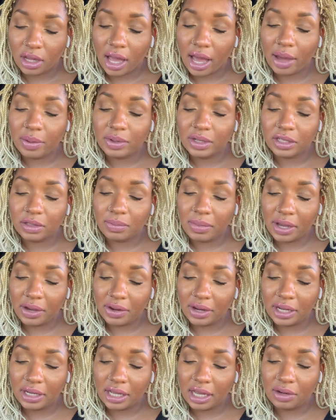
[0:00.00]
I was
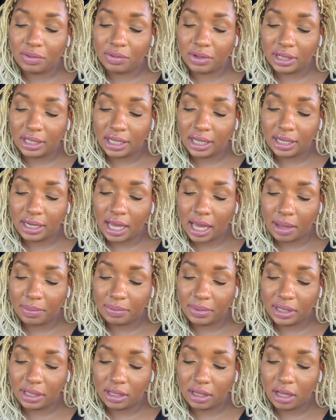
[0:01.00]
married and really
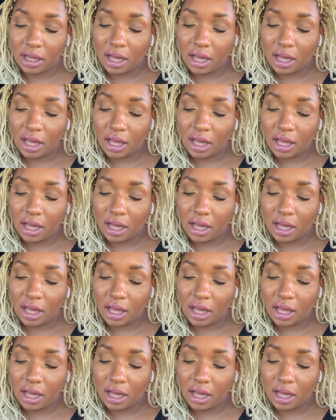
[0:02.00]
unhappy.